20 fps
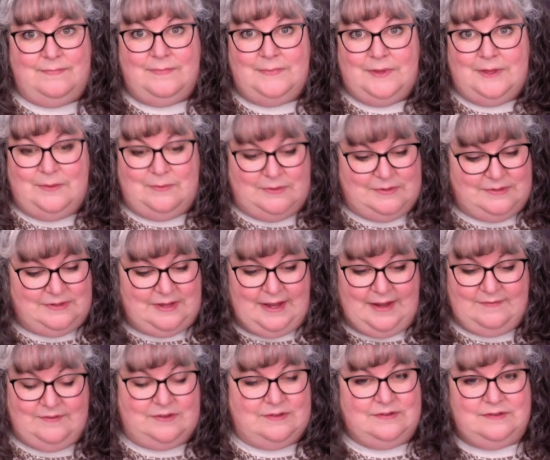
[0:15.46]
it was
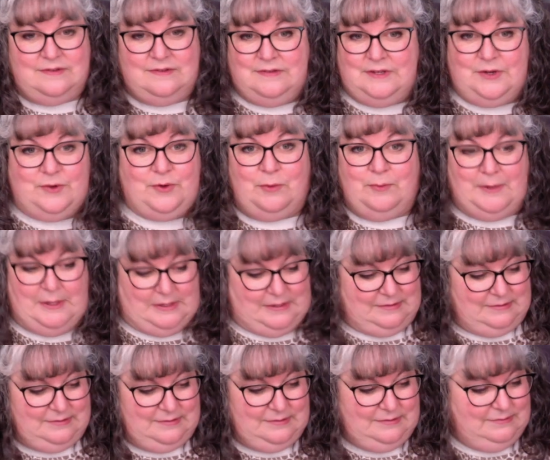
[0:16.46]
saved as 0
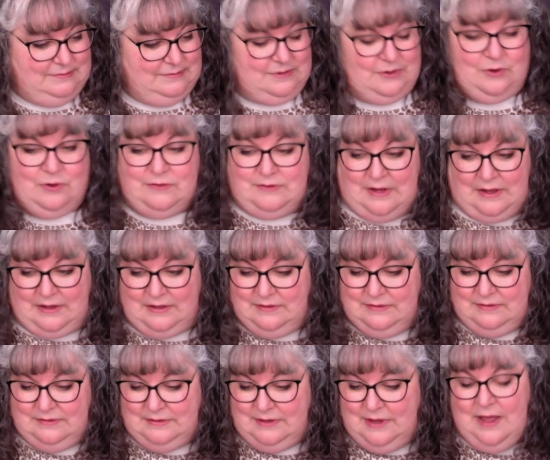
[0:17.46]
minutes, 0
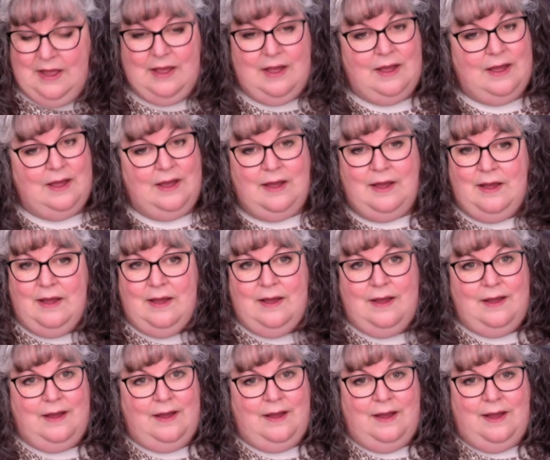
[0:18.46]
seconds. I
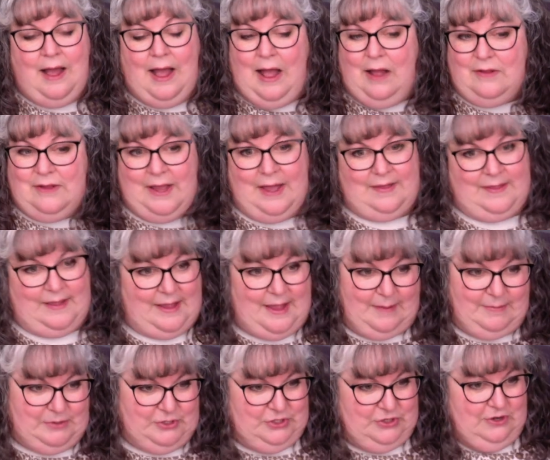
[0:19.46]
don't know how that
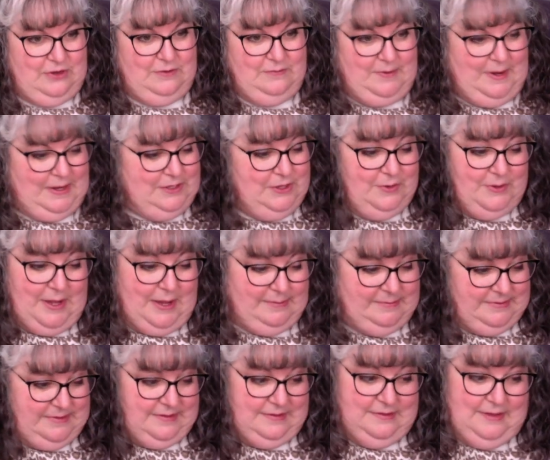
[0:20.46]
happens, y'all. I know it
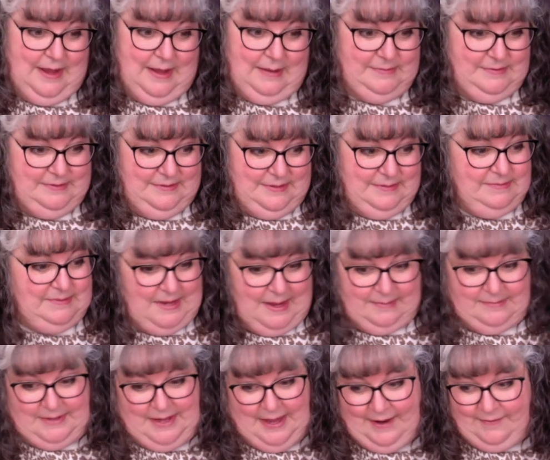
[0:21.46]
seems to
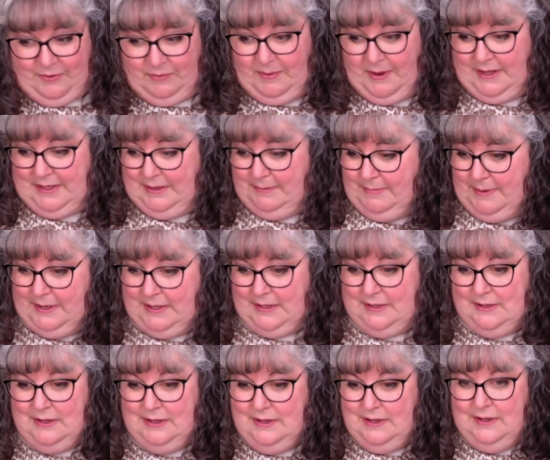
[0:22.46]
happen to everybody, but
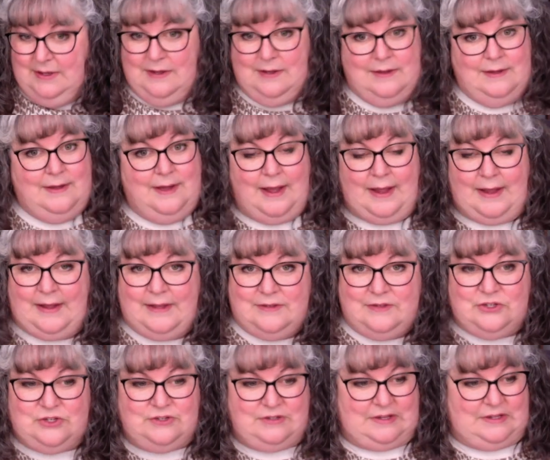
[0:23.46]
I guess it's
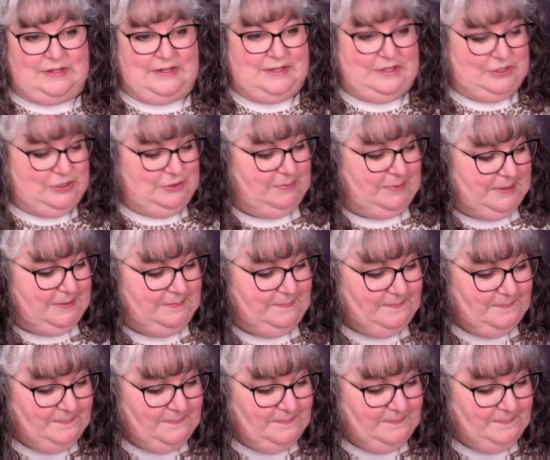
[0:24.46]
just a glitch. But